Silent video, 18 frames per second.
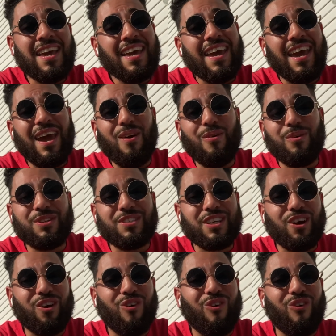That was
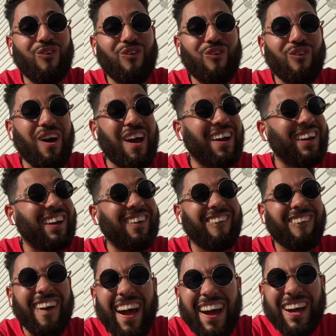a
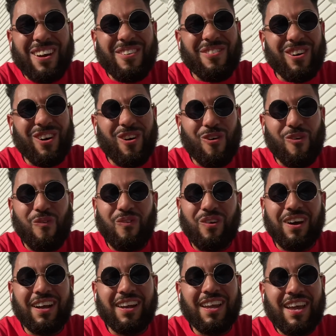crack of a home
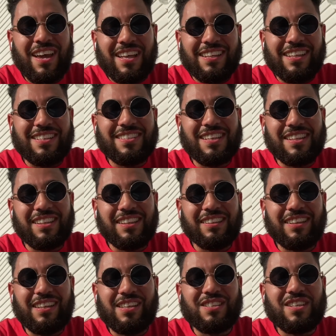run, to say the
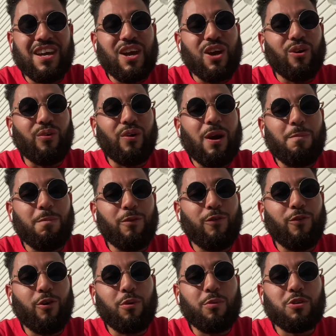least. Great
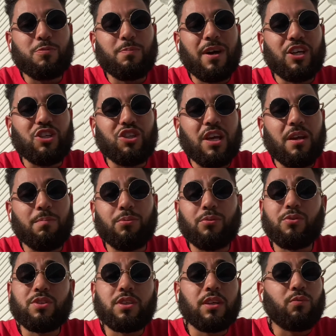performance by Jay
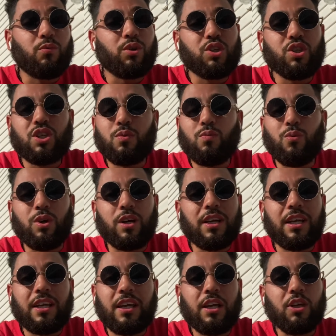Bruce, and we're
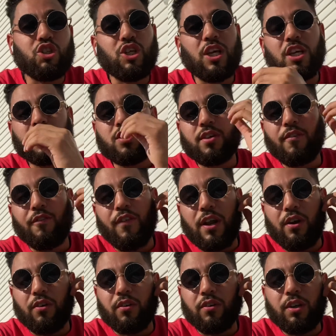going to need Jay's
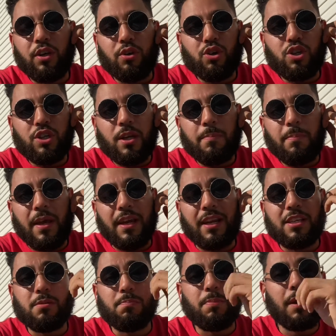veteran leadership and
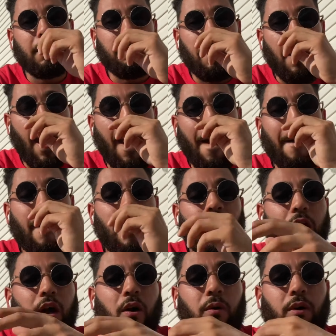his big bat
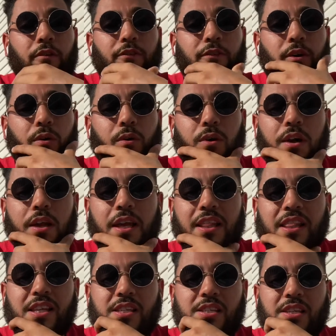going forward
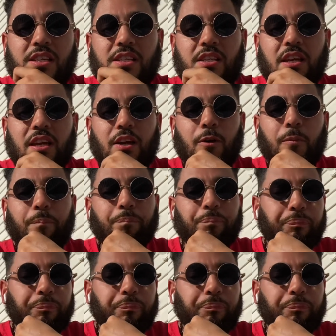in the season here.